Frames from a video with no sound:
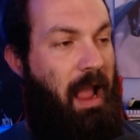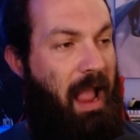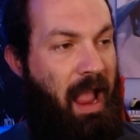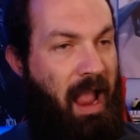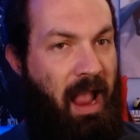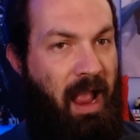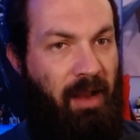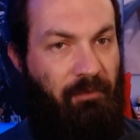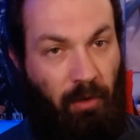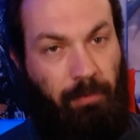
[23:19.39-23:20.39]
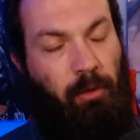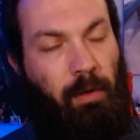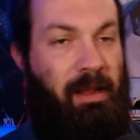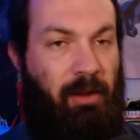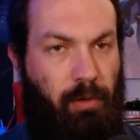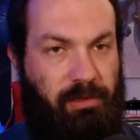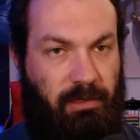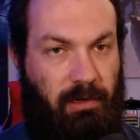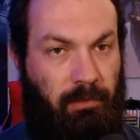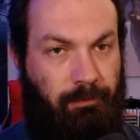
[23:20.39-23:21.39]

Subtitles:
and from the Grand Inquisitor.